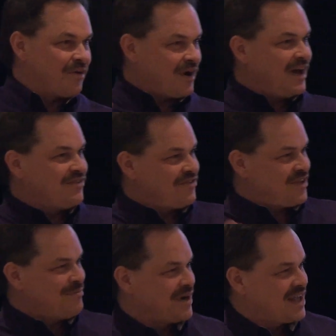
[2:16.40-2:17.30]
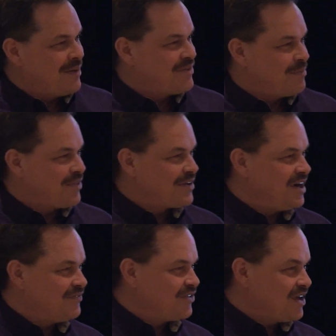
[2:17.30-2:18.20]
arises, somebody comes up with a
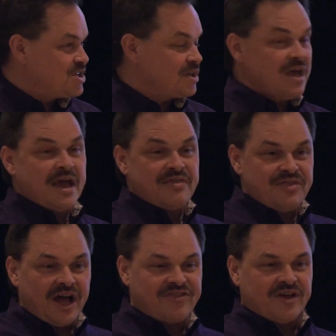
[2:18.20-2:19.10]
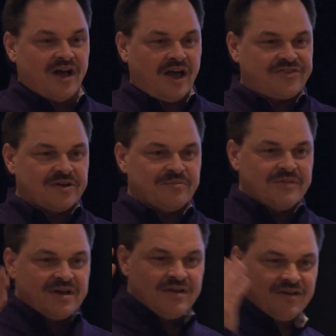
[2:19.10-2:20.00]
conversation, that's awesome.
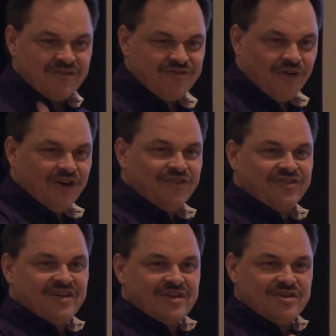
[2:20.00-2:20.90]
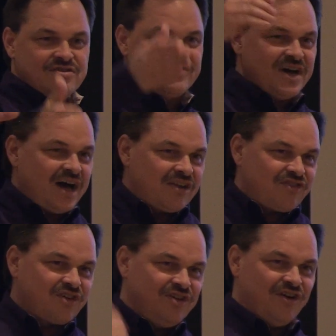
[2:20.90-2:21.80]
Forrest, you've got
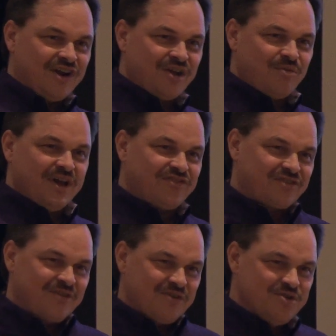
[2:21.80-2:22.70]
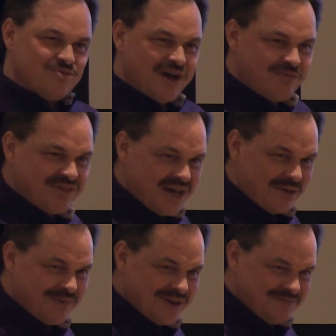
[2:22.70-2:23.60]
security and risk. You run with
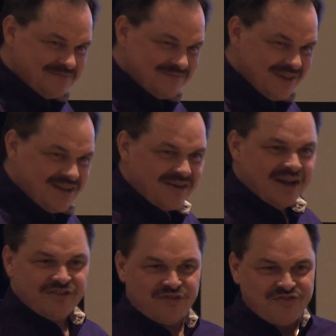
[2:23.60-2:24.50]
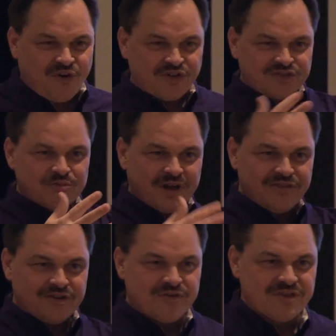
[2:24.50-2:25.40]
that, bud. All right, and so Forrester
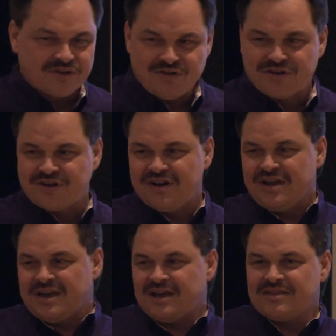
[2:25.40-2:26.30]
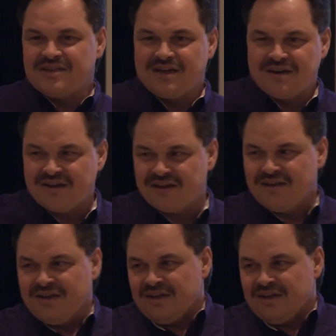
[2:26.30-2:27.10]
runs over in the corner, and then uh,